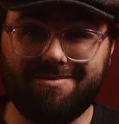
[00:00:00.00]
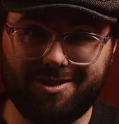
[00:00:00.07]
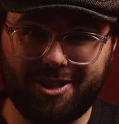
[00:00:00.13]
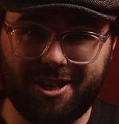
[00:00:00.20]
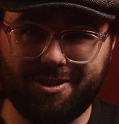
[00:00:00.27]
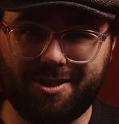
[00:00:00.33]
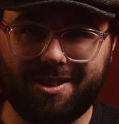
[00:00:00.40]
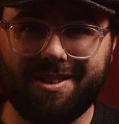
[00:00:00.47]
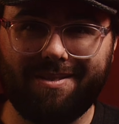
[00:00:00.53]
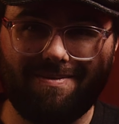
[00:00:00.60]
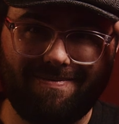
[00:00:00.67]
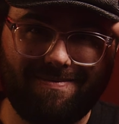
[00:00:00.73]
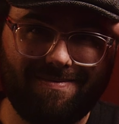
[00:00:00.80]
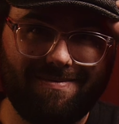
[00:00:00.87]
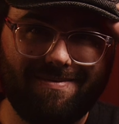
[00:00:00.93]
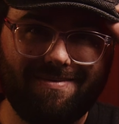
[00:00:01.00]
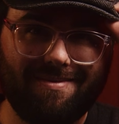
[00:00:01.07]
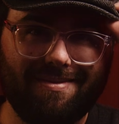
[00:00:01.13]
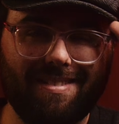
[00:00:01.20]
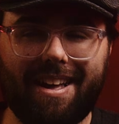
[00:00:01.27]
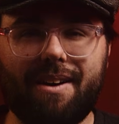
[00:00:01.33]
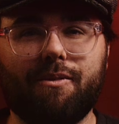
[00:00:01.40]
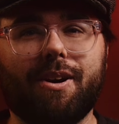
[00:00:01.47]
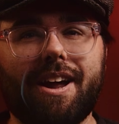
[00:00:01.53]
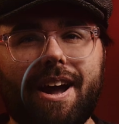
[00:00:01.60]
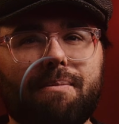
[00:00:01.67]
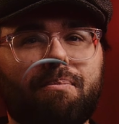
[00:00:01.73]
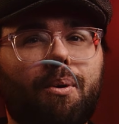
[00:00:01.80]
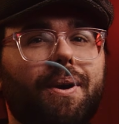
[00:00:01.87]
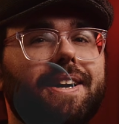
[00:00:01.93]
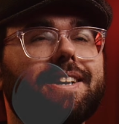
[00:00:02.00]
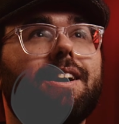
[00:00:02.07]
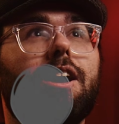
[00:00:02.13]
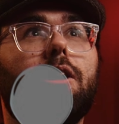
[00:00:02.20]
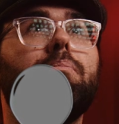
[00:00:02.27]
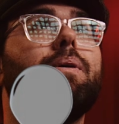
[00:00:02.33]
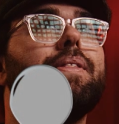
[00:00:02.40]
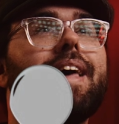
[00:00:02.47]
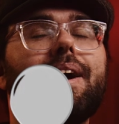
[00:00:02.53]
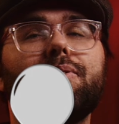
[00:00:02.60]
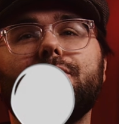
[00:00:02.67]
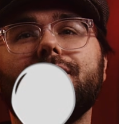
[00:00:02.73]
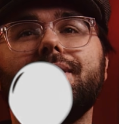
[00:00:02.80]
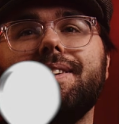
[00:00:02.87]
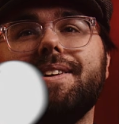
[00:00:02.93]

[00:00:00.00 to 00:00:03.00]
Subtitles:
Cheers. What? I pointed up on that one?